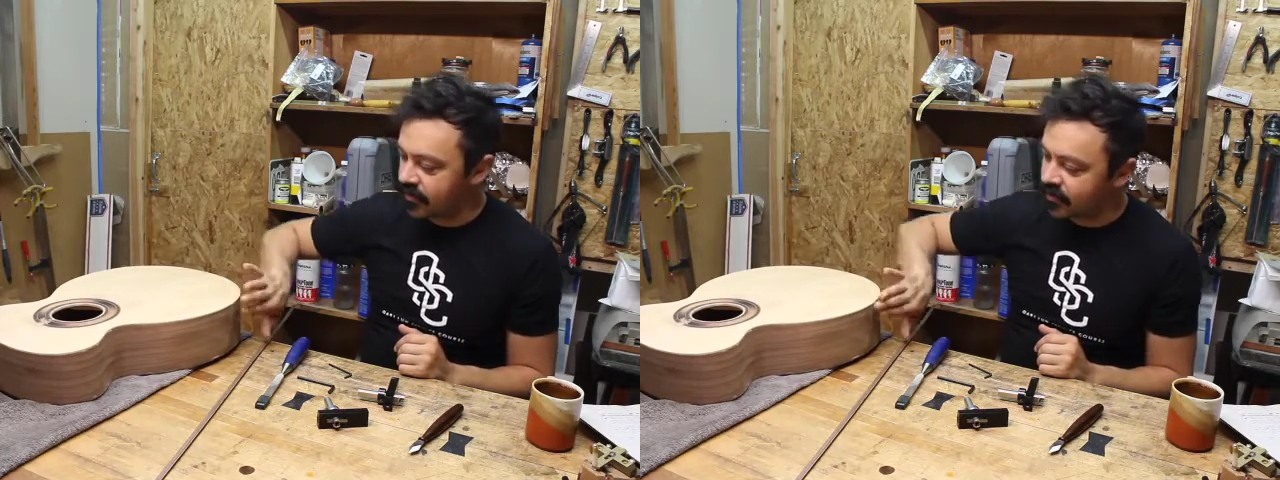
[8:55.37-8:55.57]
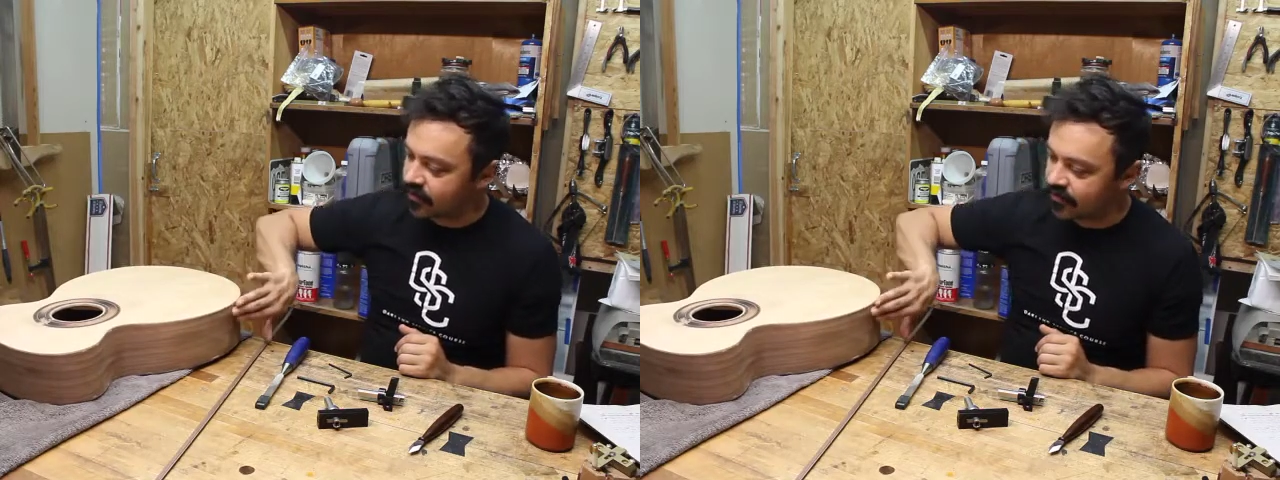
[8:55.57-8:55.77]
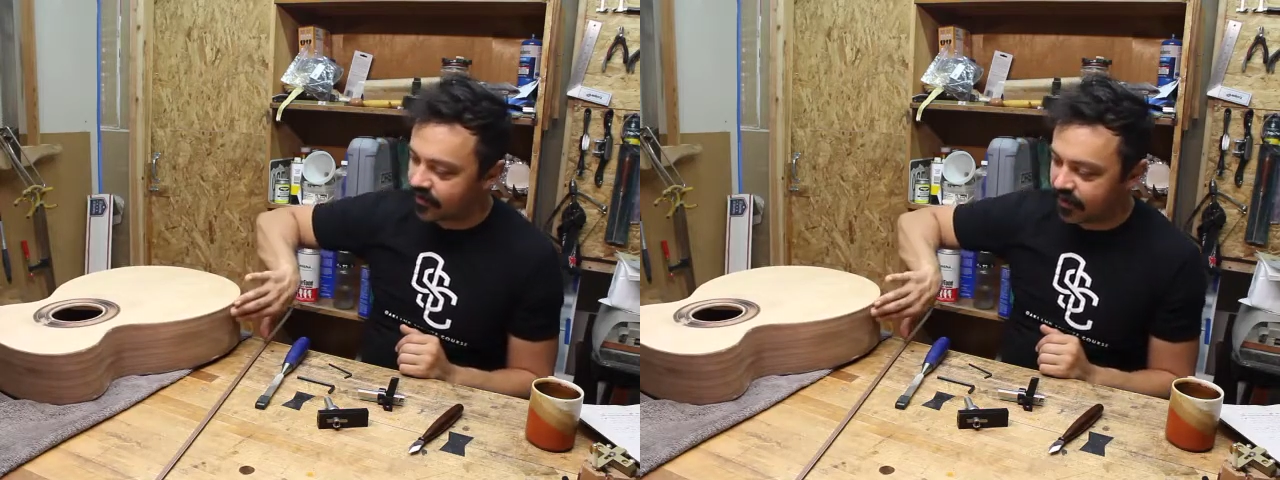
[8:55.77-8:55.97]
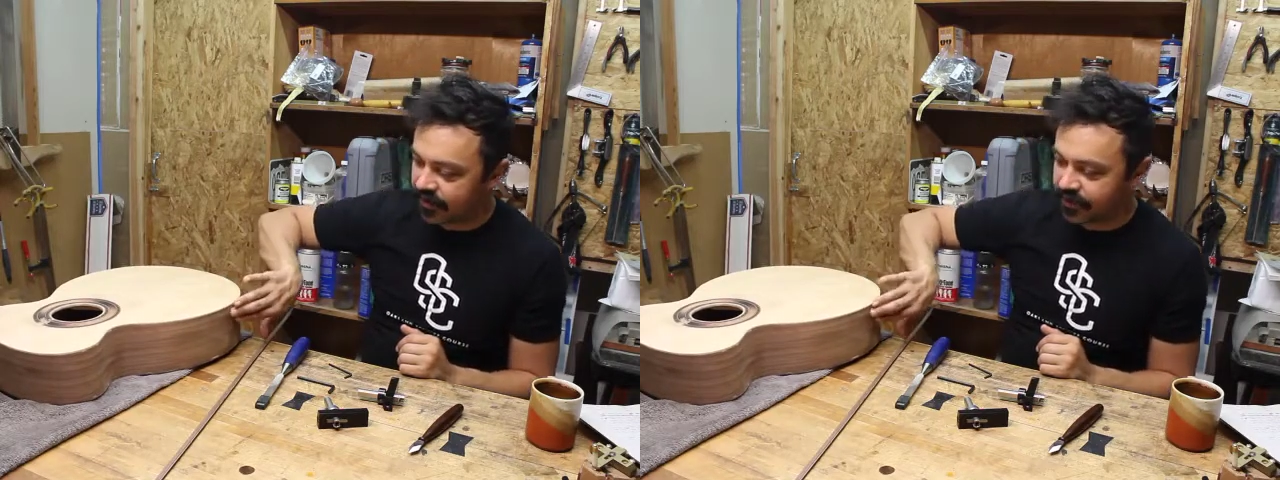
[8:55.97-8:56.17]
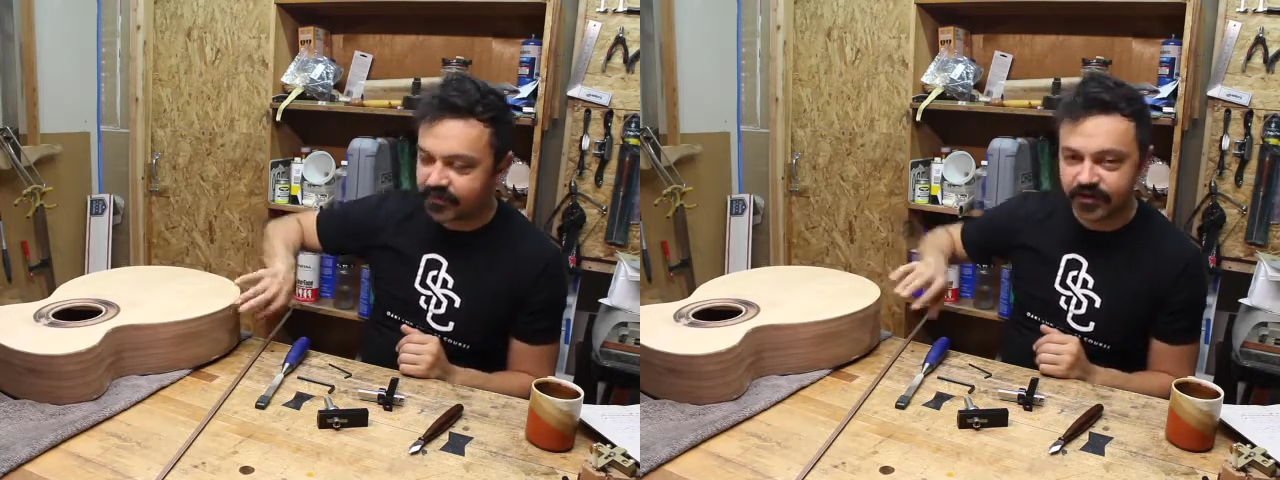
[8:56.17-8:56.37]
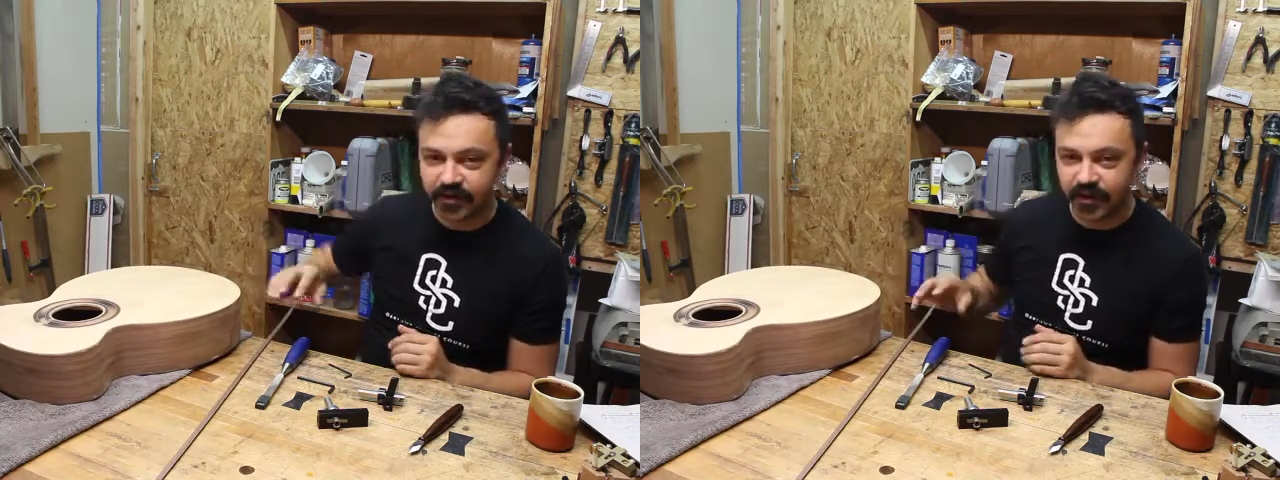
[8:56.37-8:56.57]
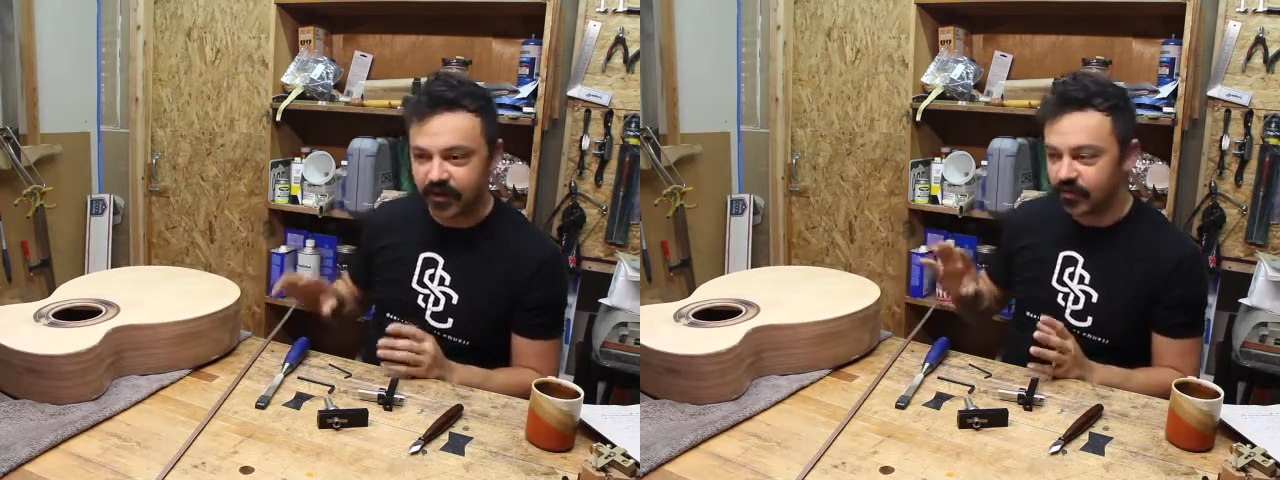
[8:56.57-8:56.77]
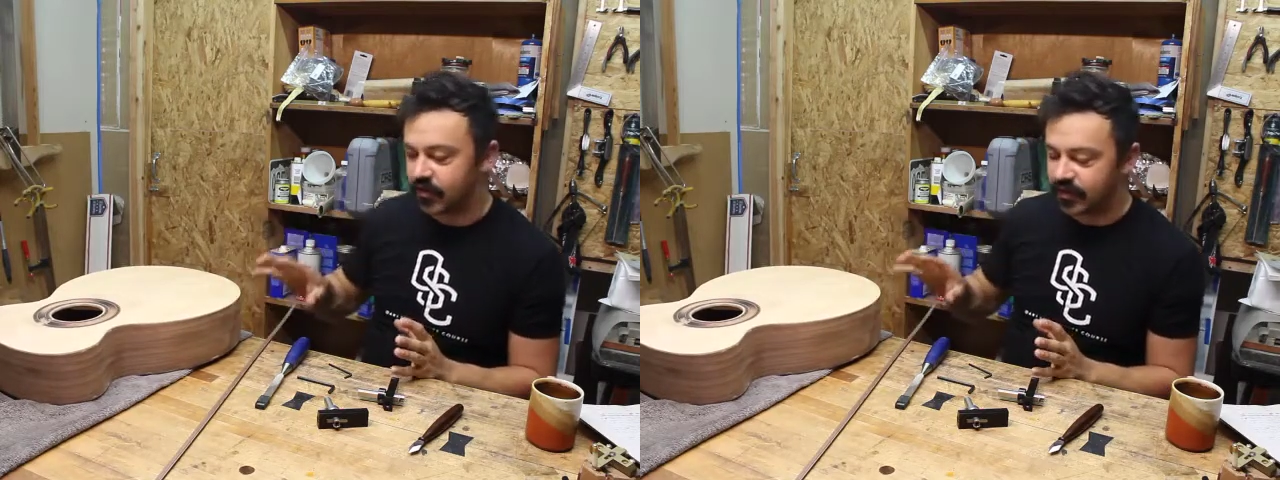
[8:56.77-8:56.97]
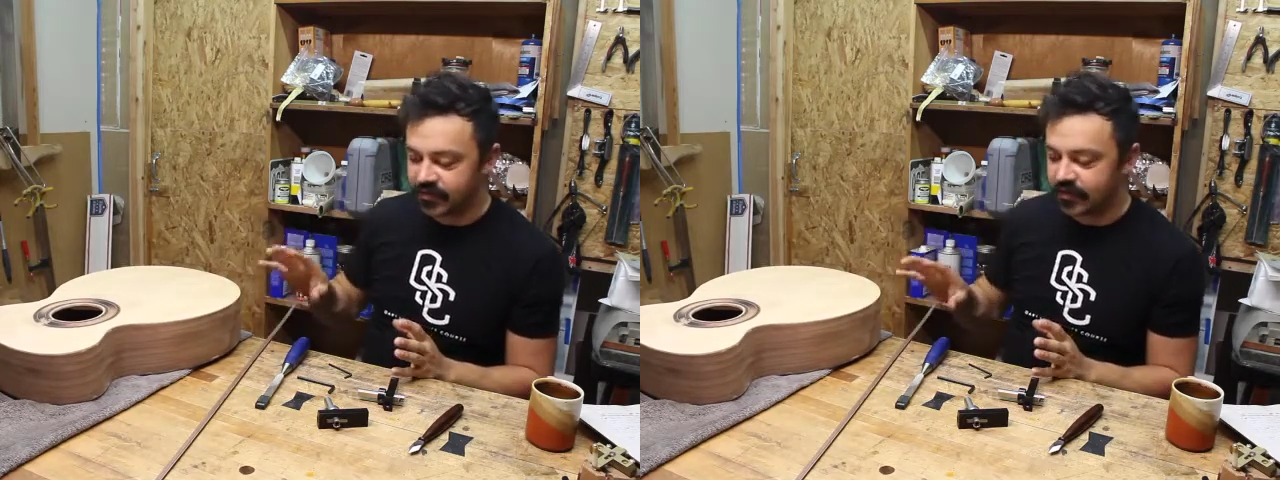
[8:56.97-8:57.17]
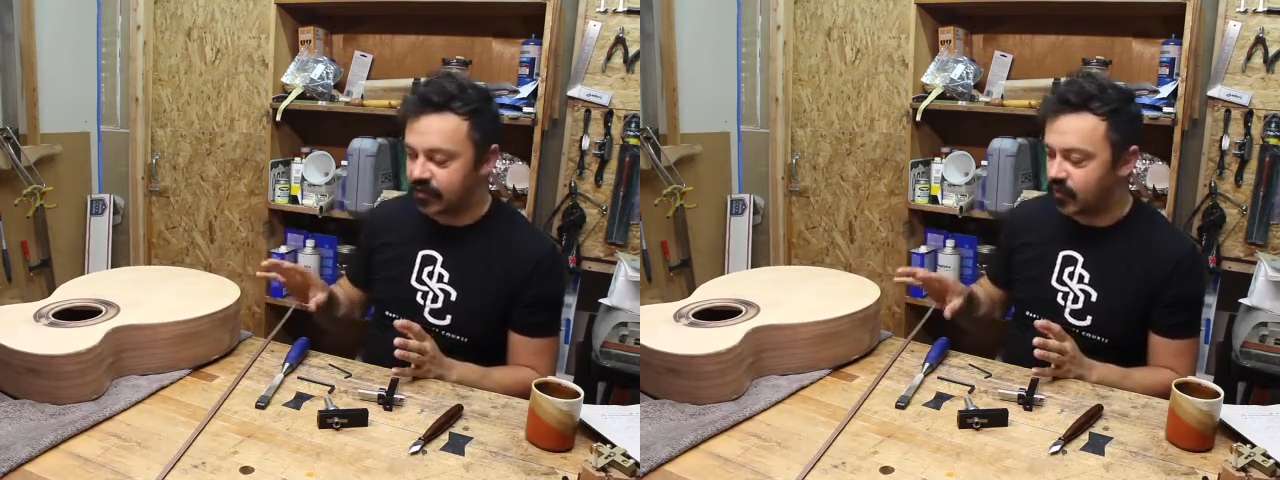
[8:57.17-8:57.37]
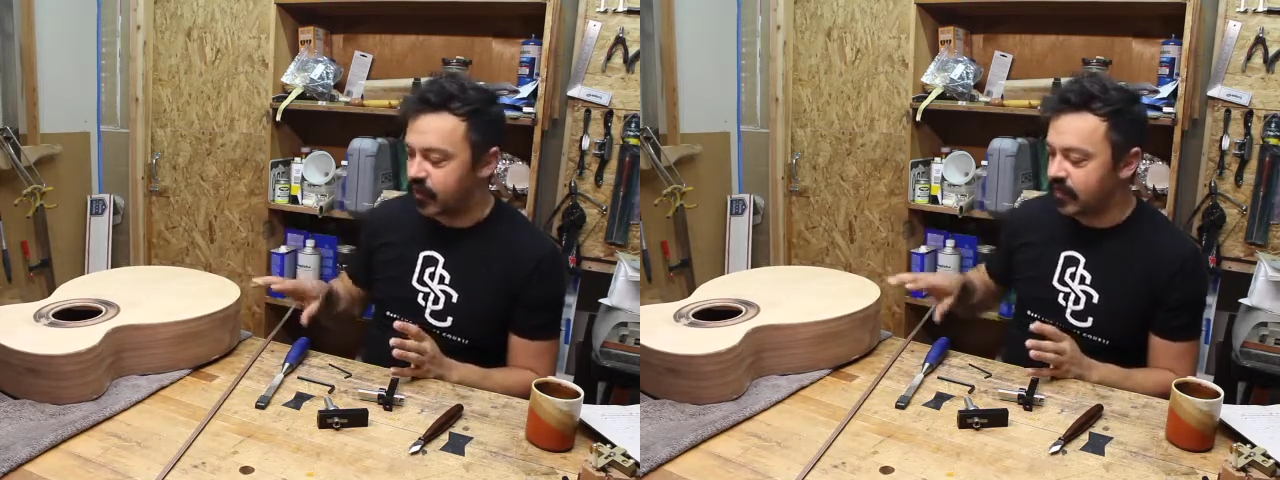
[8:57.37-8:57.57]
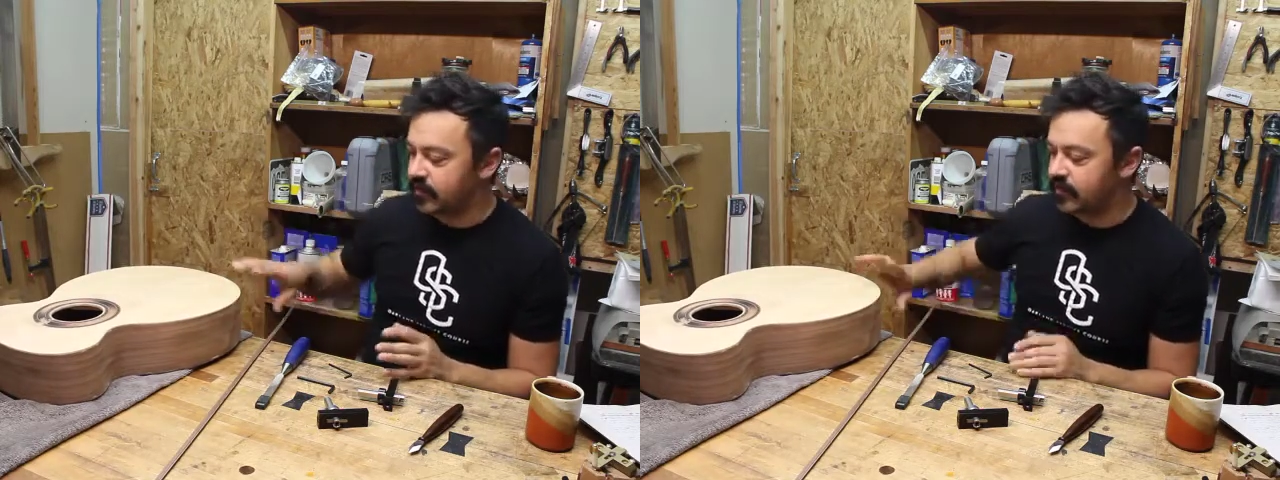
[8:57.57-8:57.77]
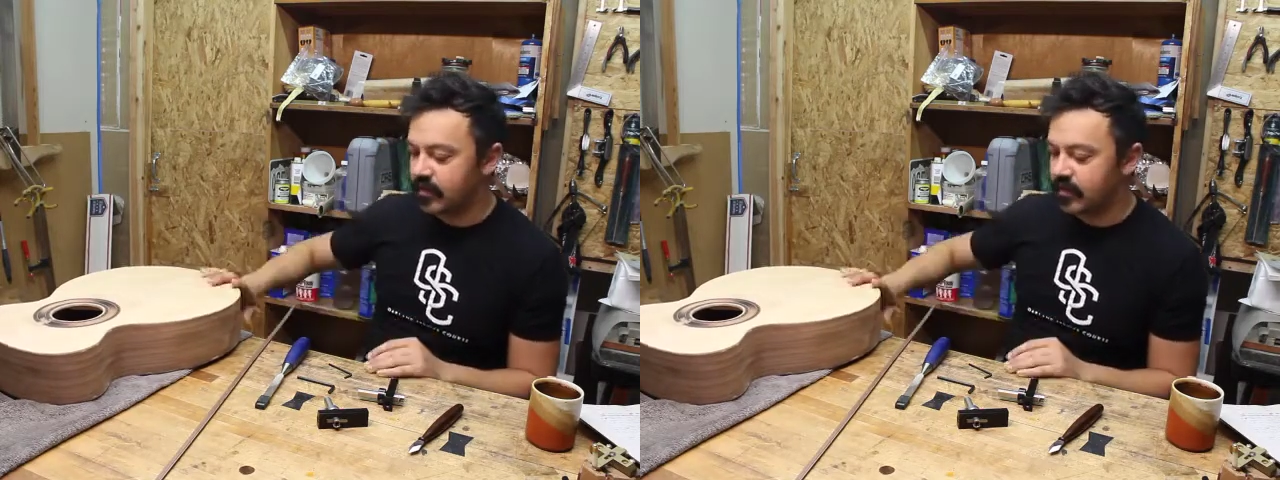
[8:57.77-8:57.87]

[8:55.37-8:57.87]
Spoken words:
into the lines so that I can really see them well.